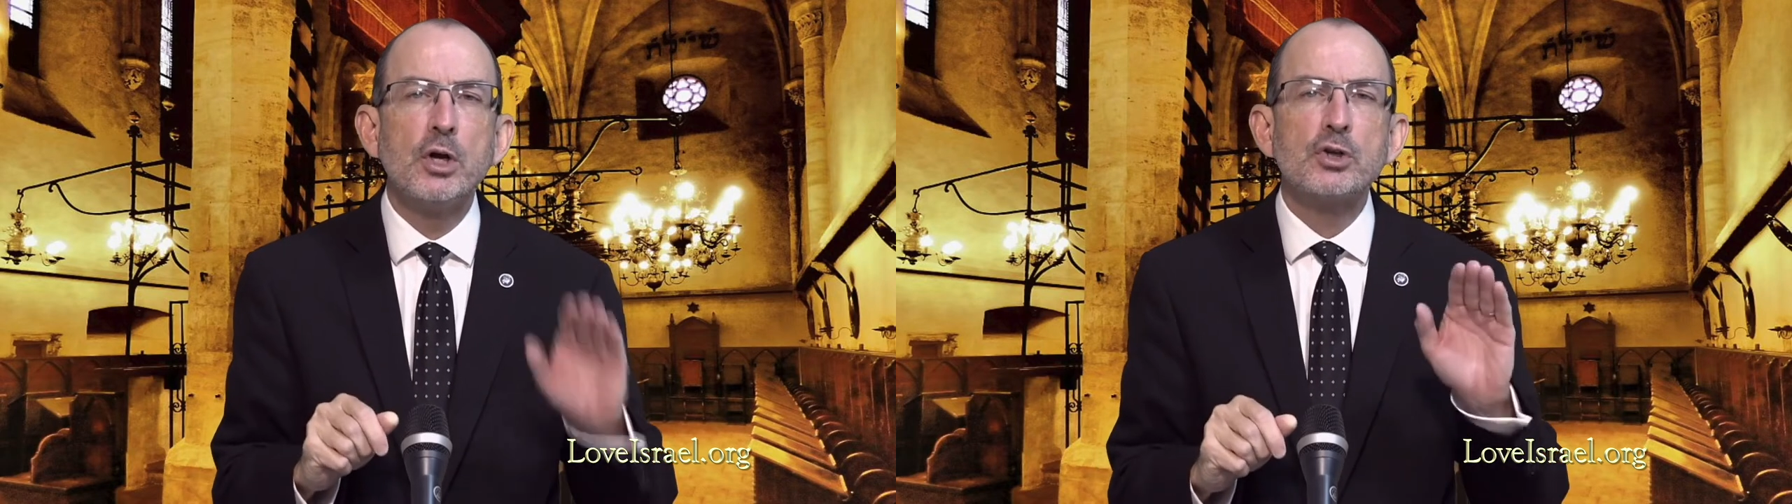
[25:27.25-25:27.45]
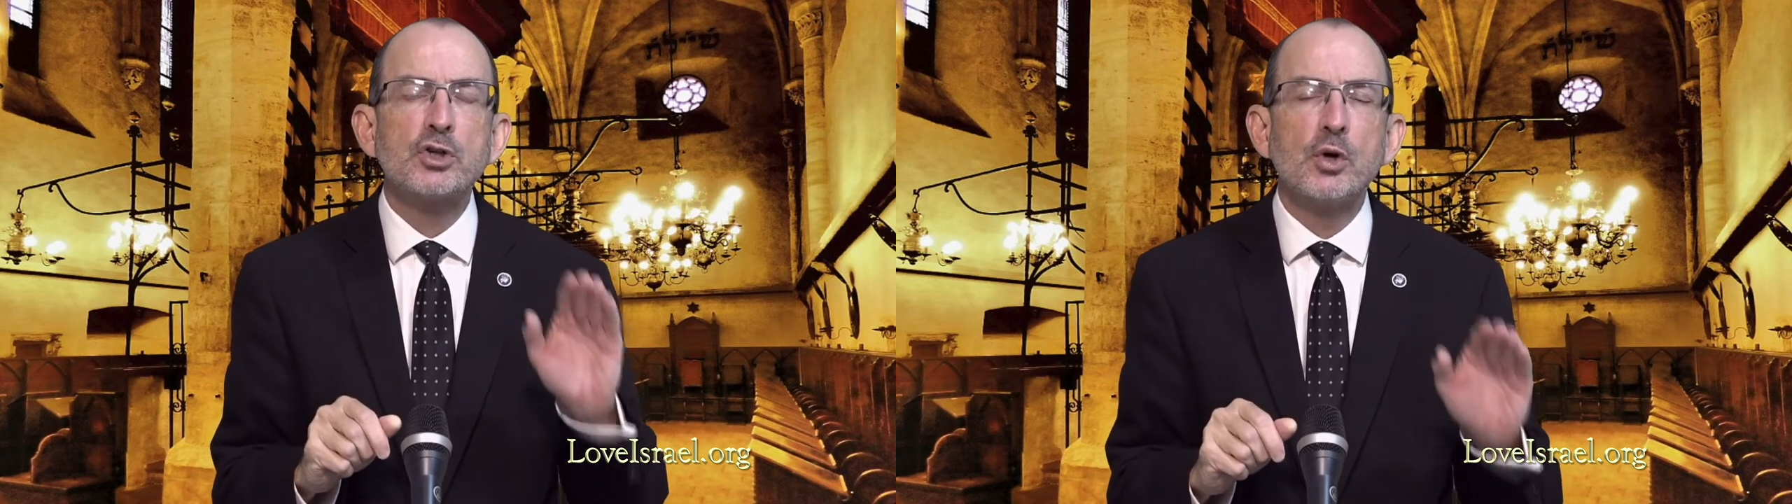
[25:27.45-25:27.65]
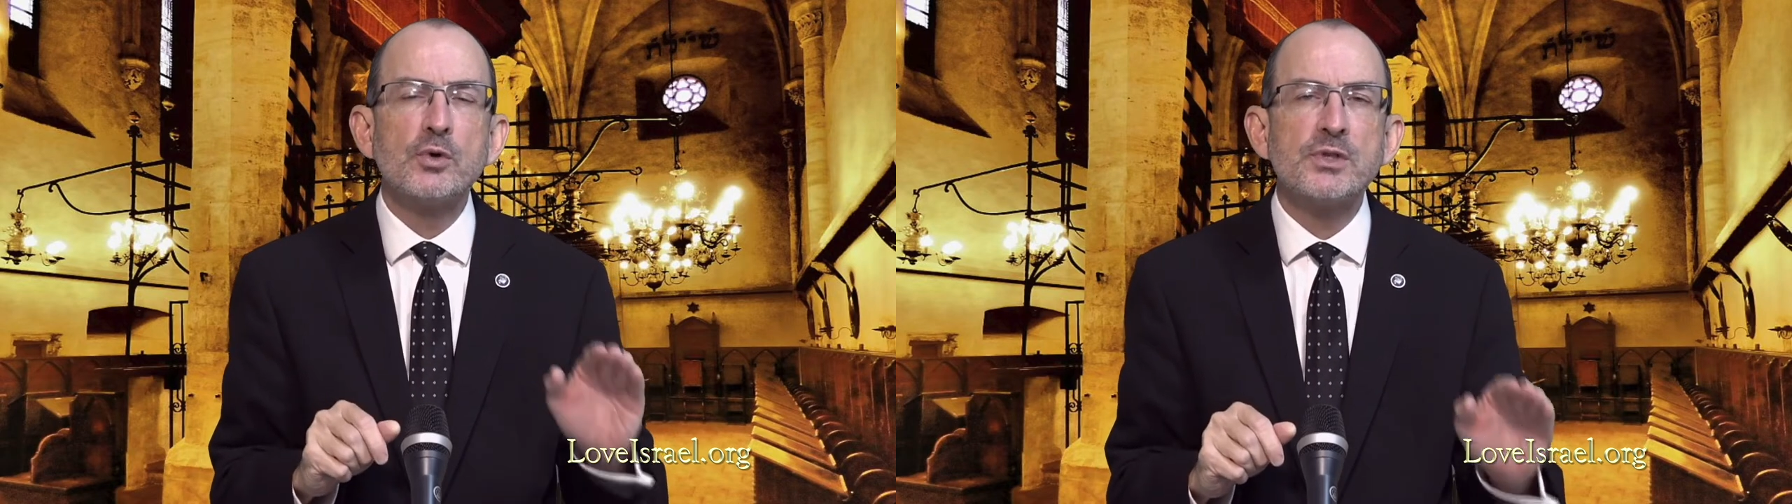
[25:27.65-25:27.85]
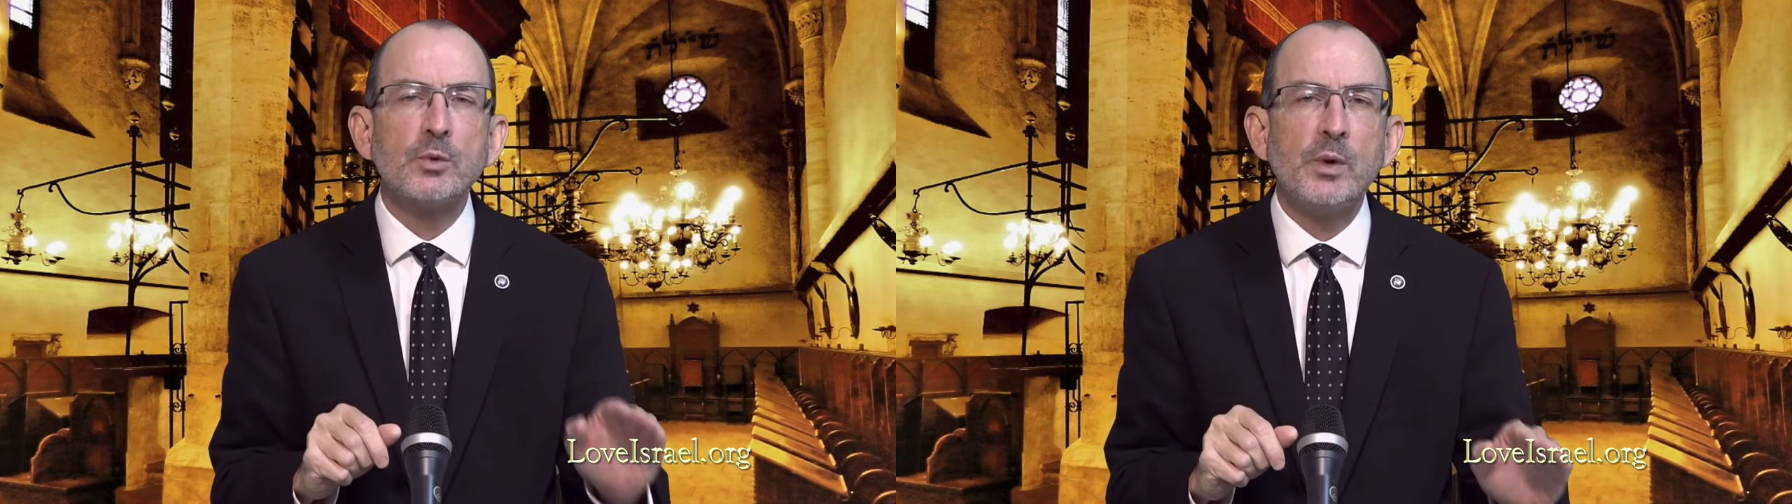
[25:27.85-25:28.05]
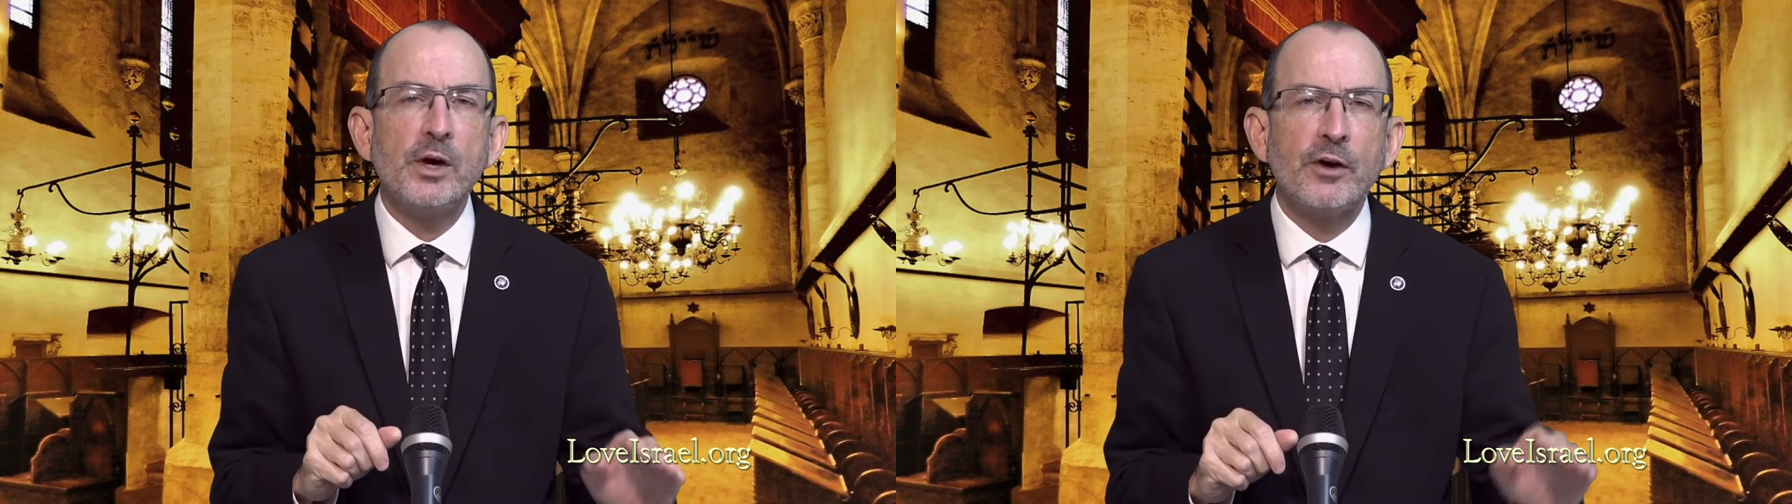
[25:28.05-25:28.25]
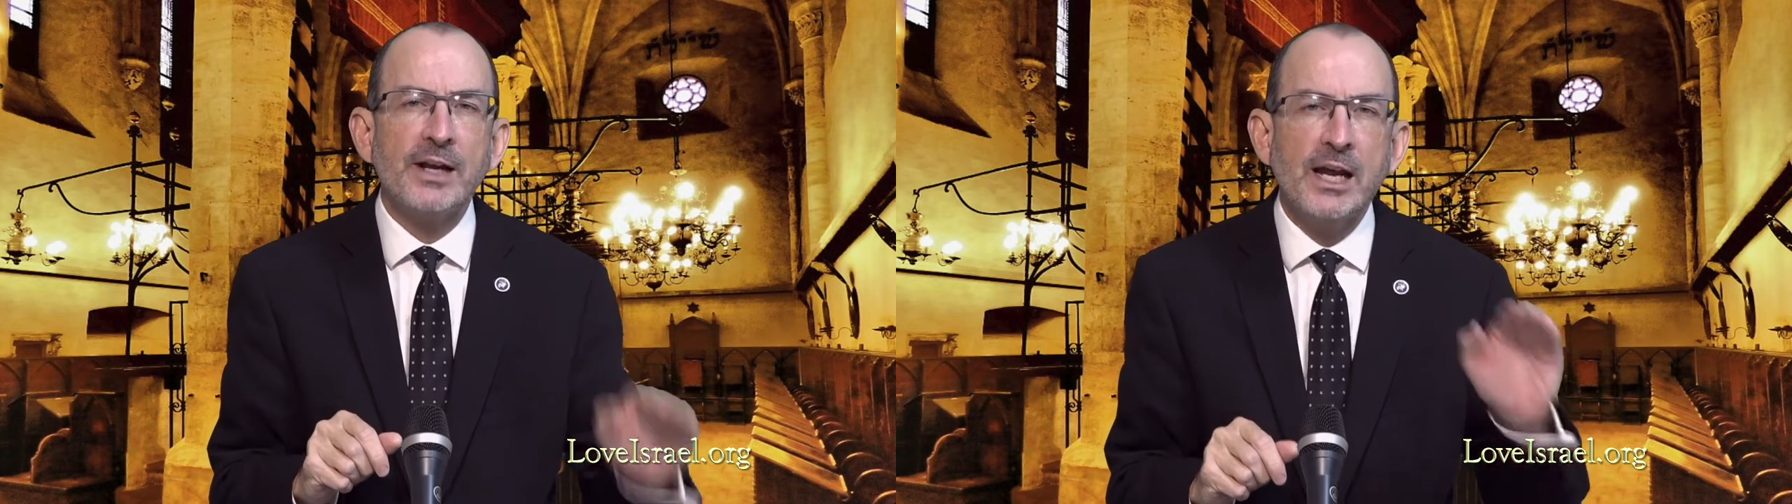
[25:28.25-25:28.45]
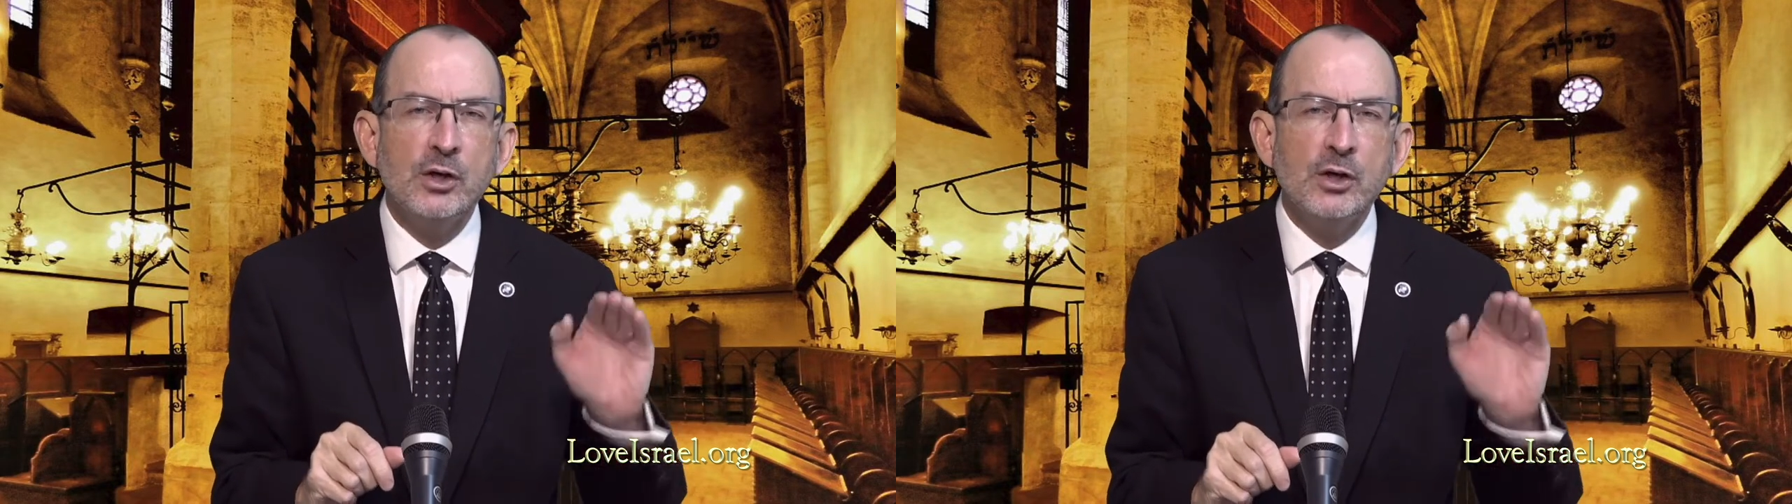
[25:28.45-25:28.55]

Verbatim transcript: shows that we are in a